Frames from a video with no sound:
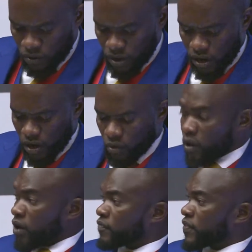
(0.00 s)

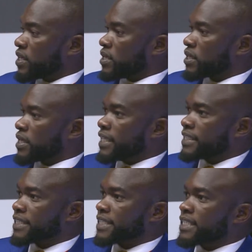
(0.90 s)
One of the
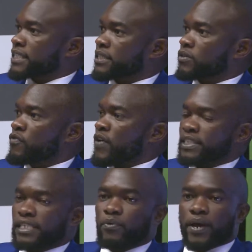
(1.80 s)
greatest things,
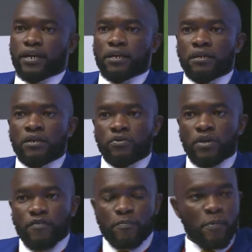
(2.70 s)
obviously, when you
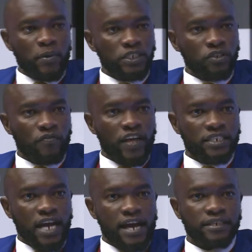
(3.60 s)
have a population of
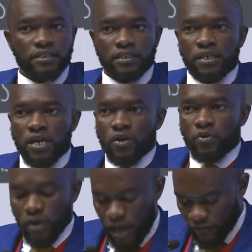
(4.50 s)
that kind,
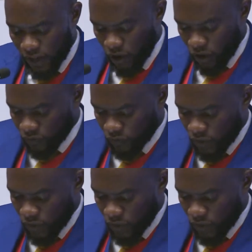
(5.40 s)
you will have a lot of